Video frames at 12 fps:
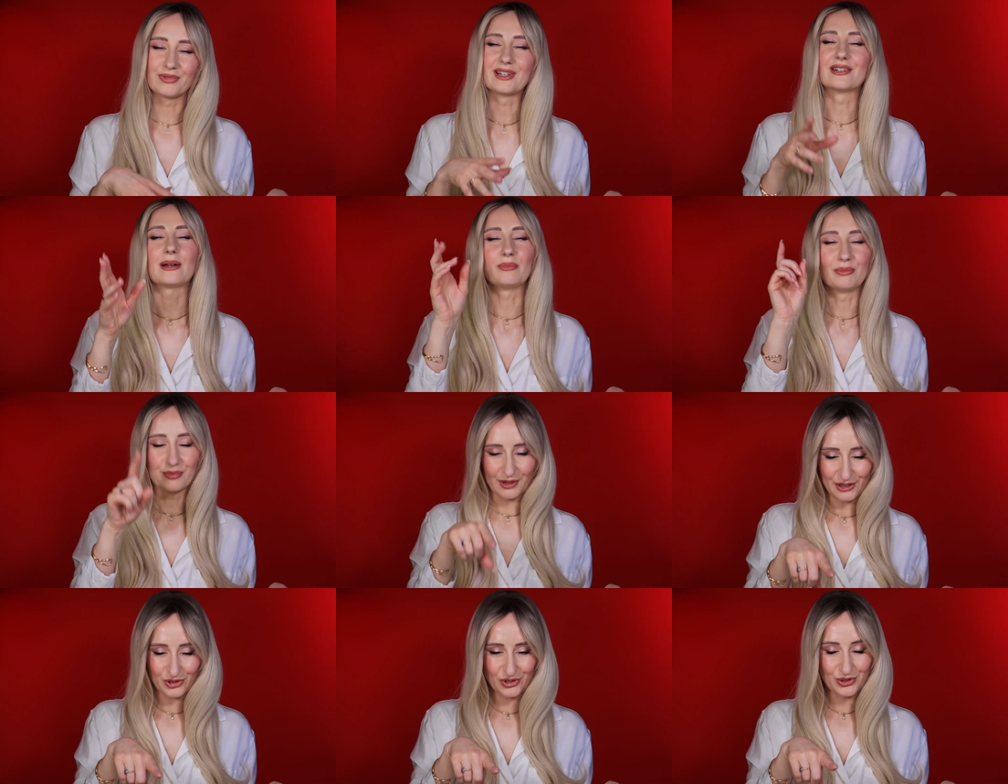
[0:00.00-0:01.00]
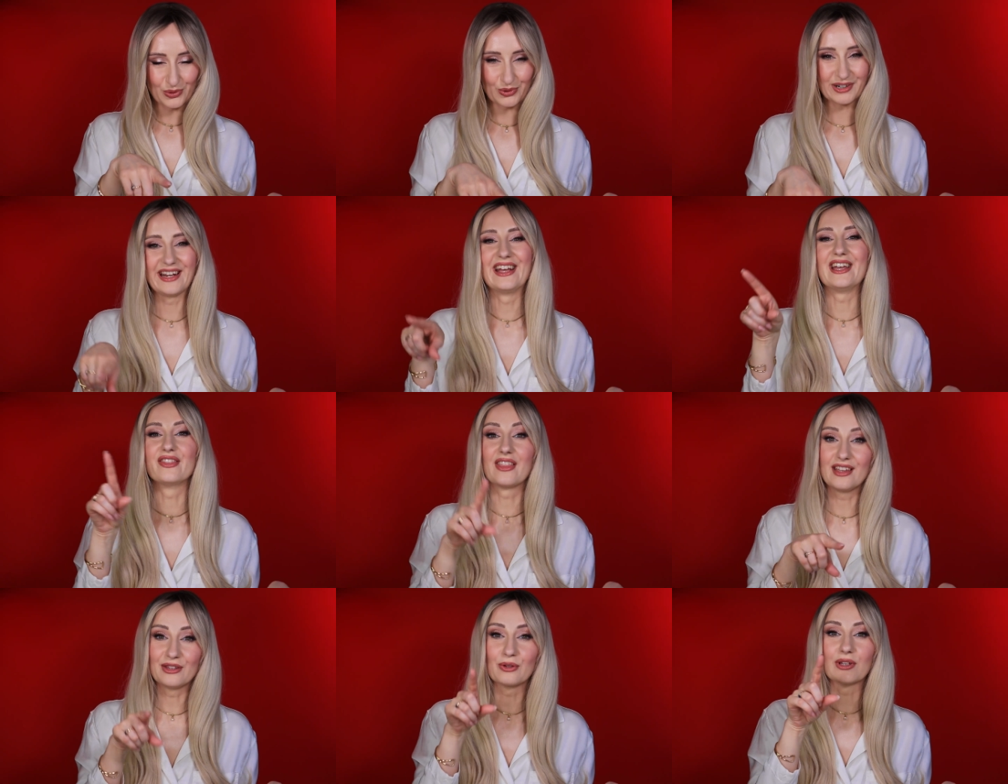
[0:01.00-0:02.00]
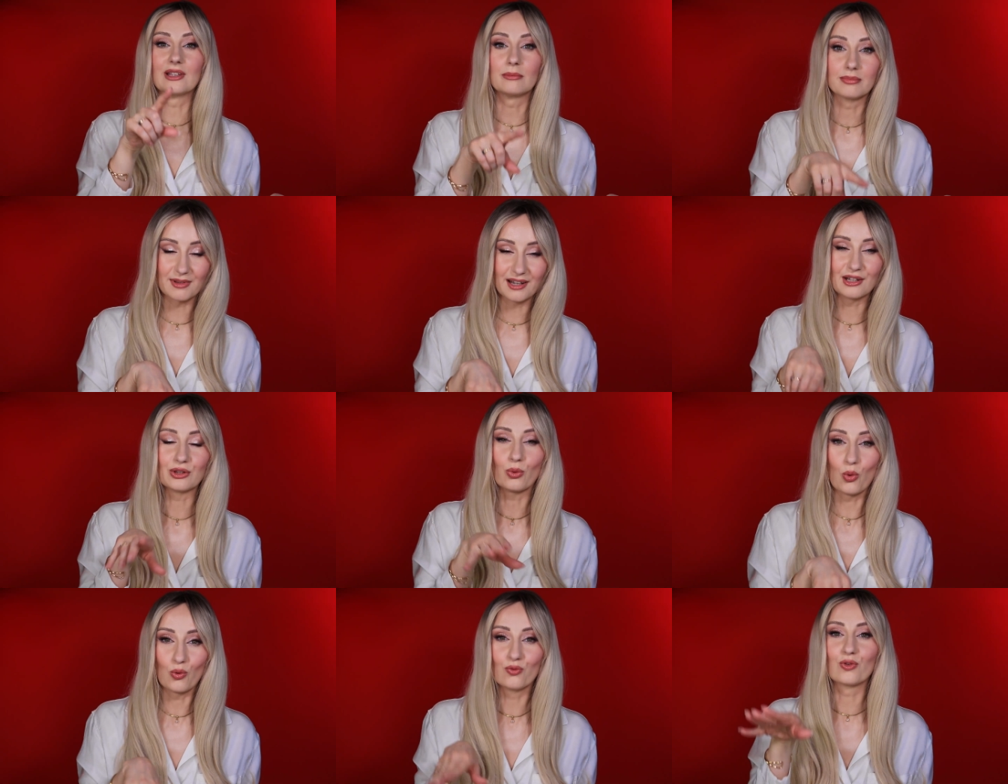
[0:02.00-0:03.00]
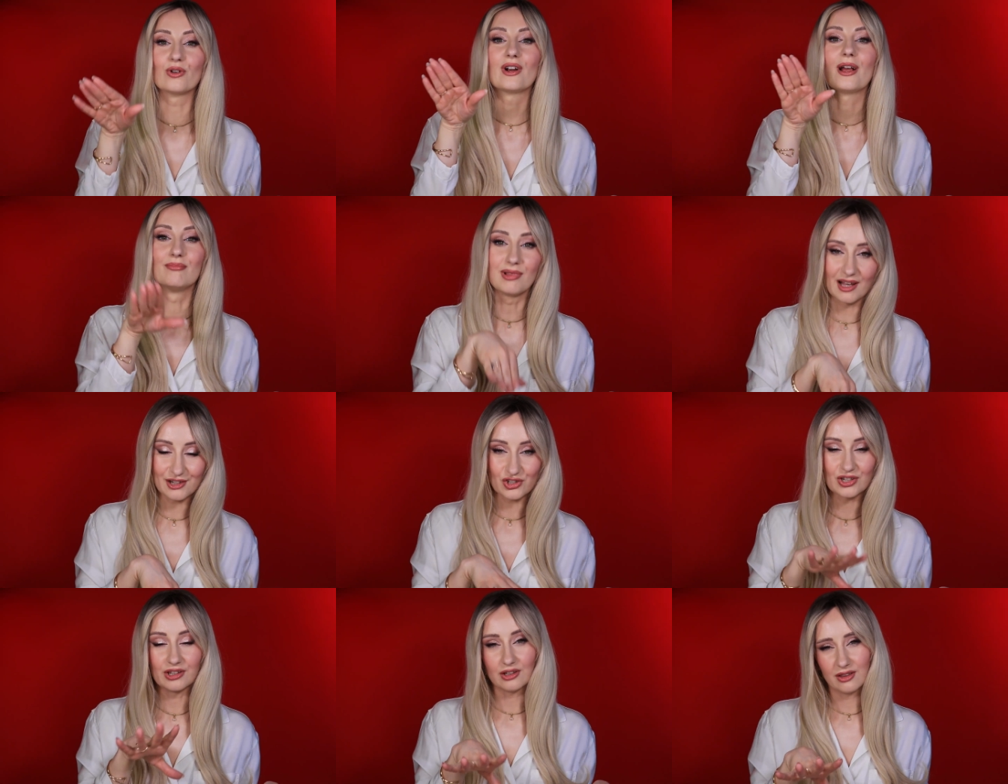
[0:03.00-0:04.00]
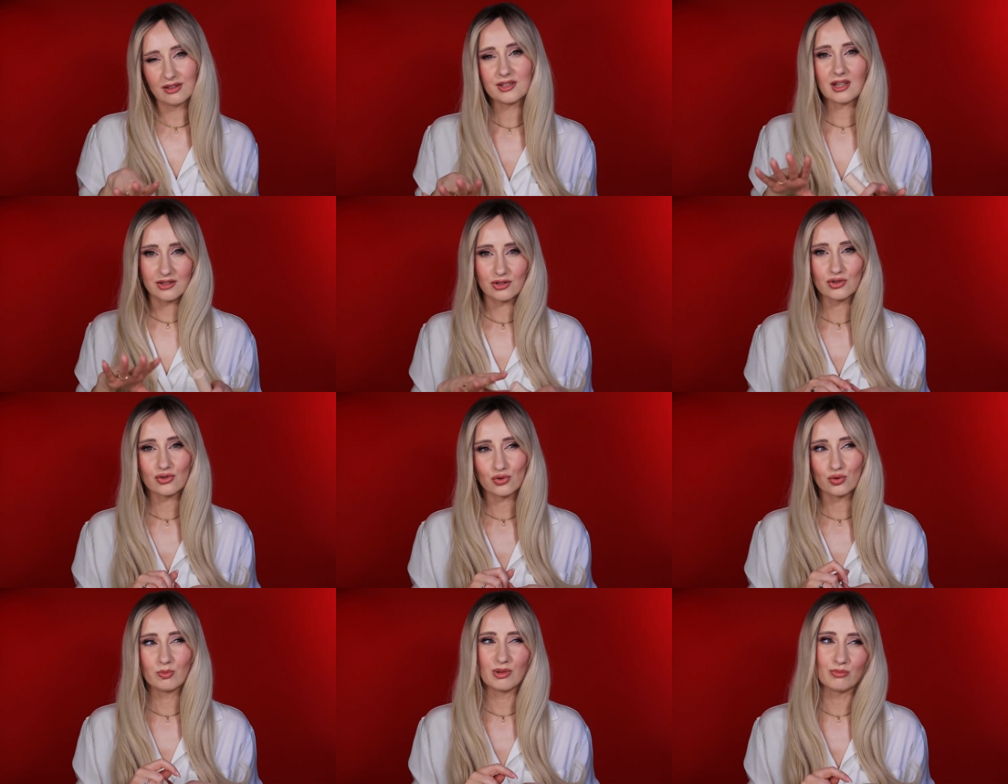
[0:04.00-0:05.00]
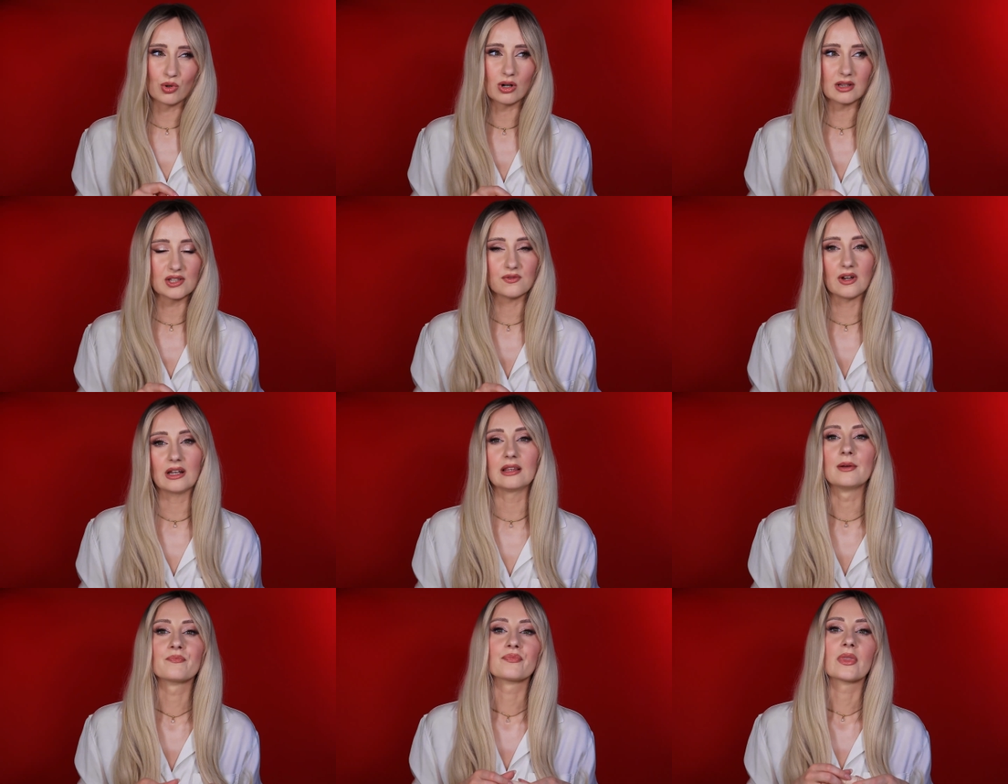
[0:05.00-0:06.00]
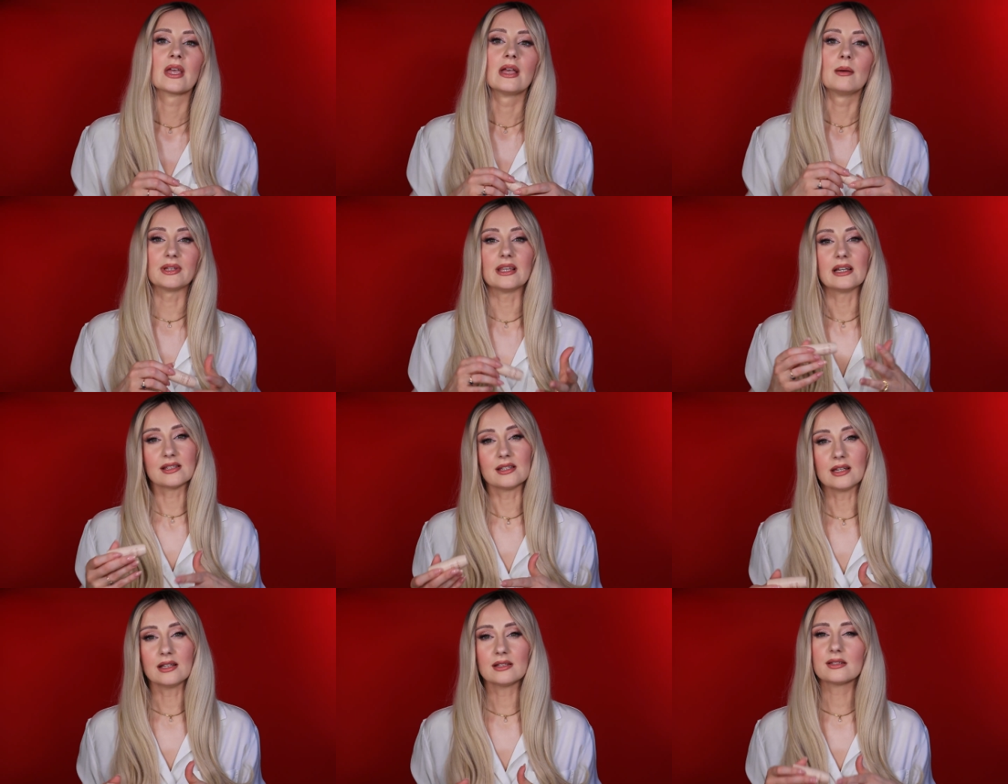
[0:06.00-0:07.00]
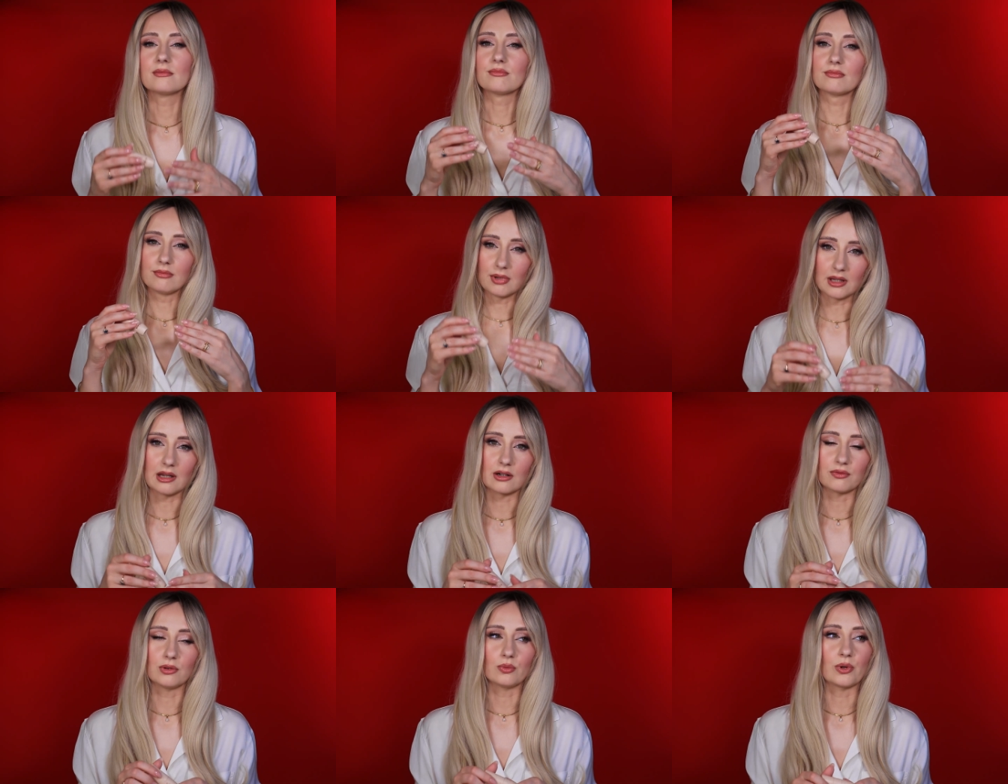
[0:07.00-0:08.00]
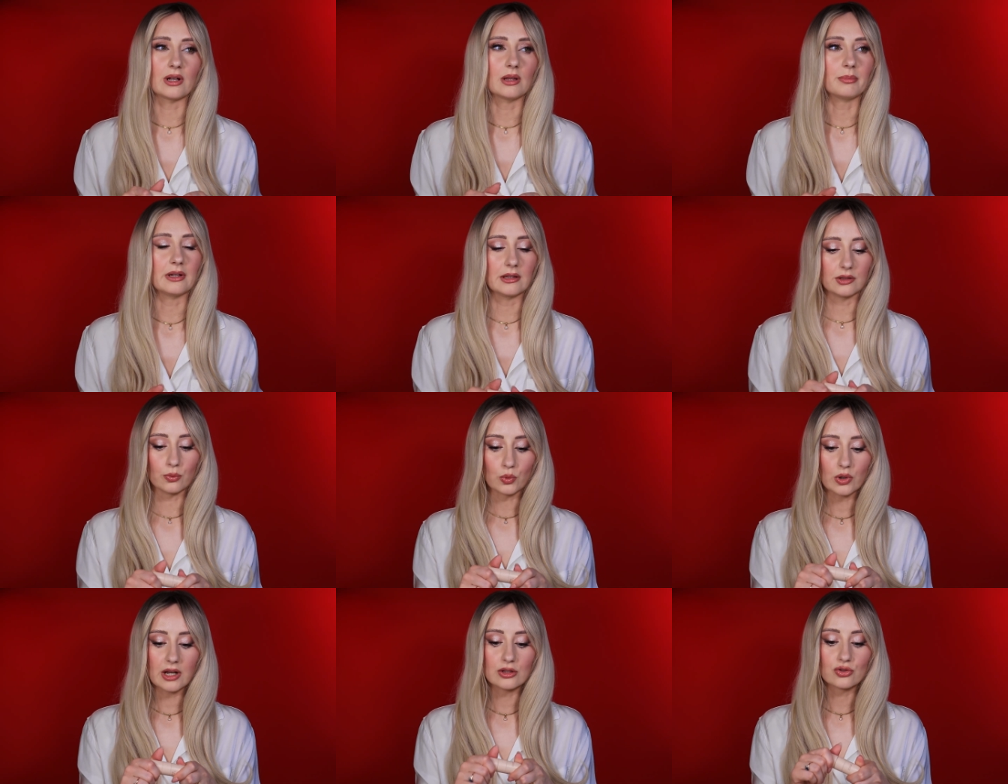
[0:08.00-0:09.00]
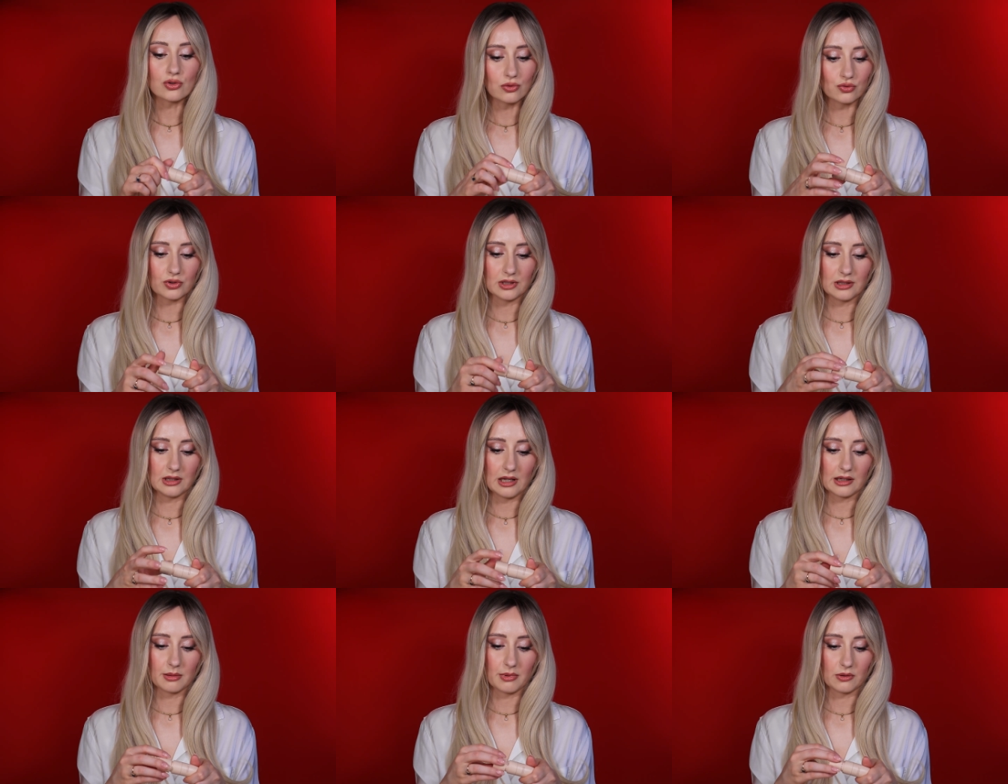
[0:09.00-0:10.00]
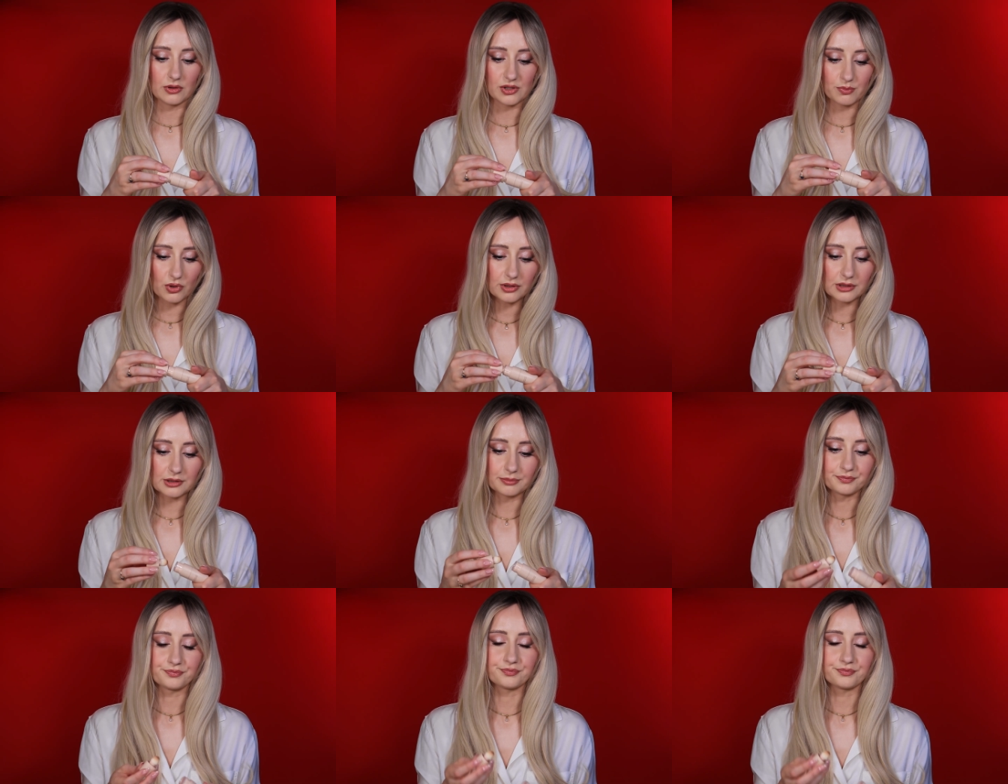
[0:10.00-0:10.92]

Grab a brush, sorry, and then you can apply it over a blush. And in this case, it should be more or less fine. But as it is, be careful while applying it. What I don't really like about this product,